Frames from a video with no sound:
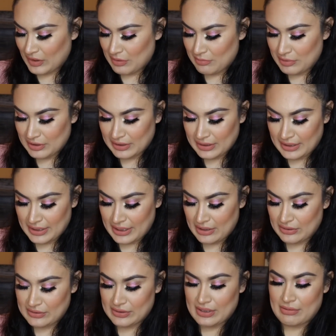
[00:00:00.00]
booklet
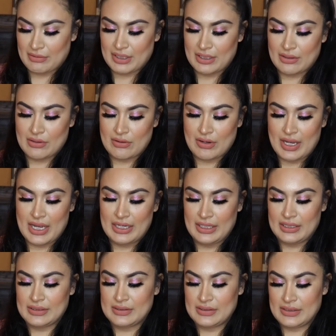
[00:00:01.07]
here so that we can go ahead
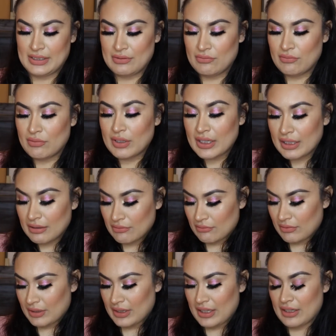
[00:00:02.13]
and see what
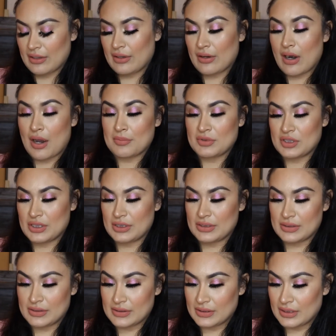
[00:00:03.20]
were the other
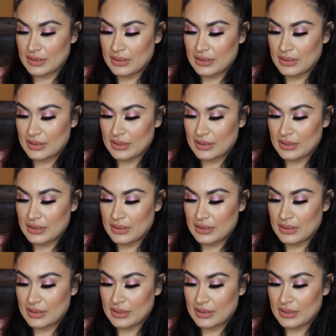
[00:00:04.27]
options.